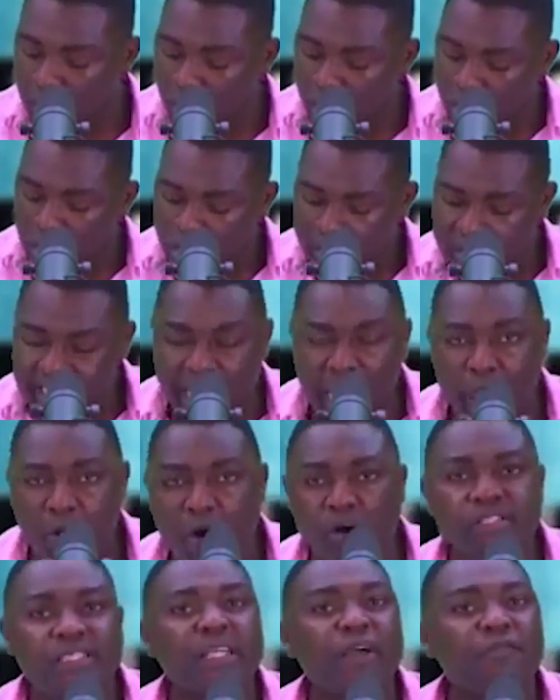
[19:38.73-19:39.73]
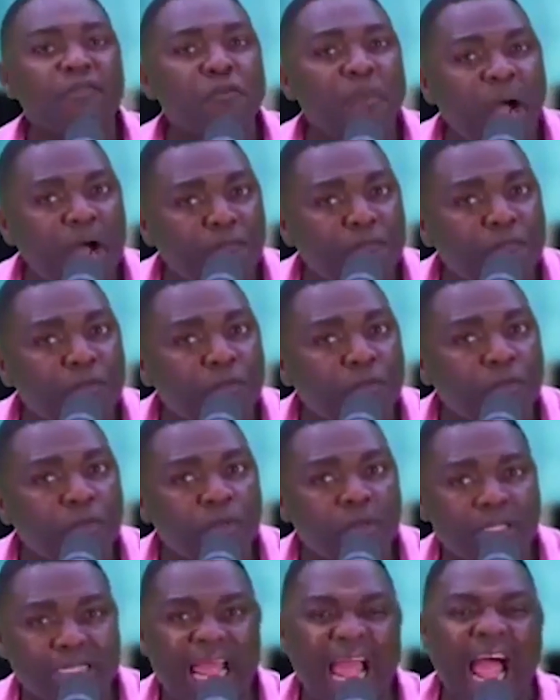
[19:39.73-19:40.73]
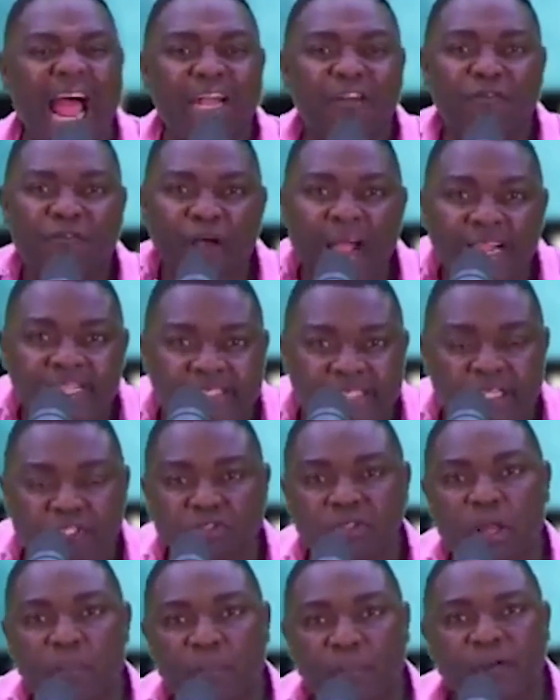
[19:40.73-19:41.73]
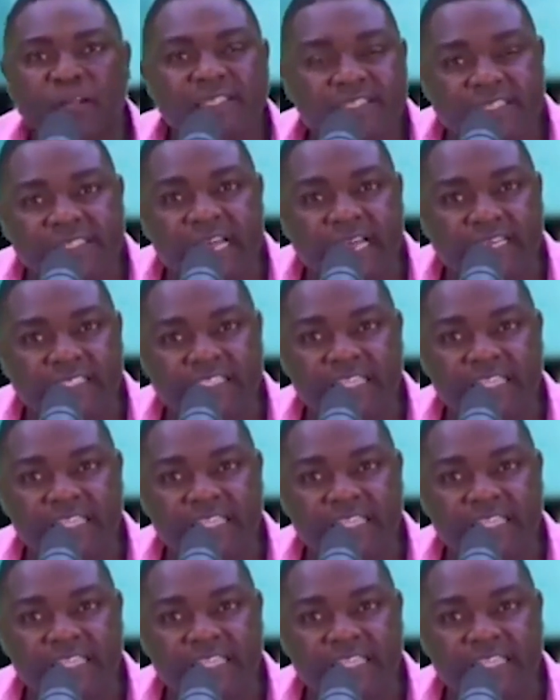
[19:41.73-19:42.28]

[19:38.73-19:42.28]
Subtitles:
Yao Osafo Maafo, the advisor to the president,